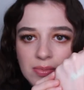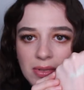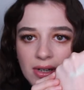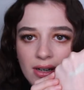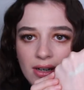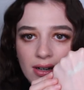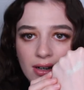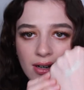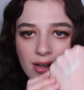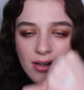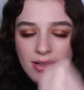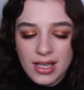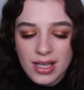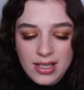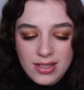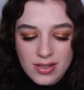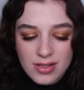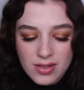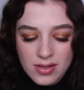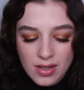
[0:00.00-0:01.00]
but oh,
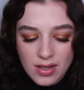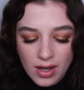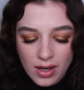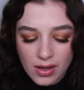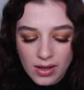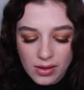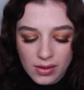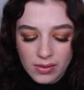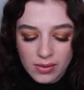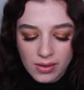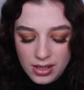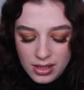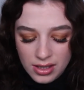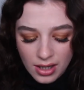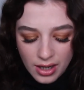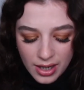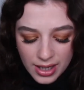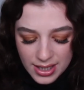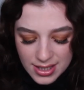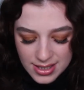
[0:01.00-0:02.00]
it's so
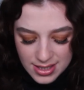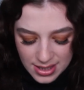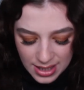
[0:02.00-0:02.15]
nice.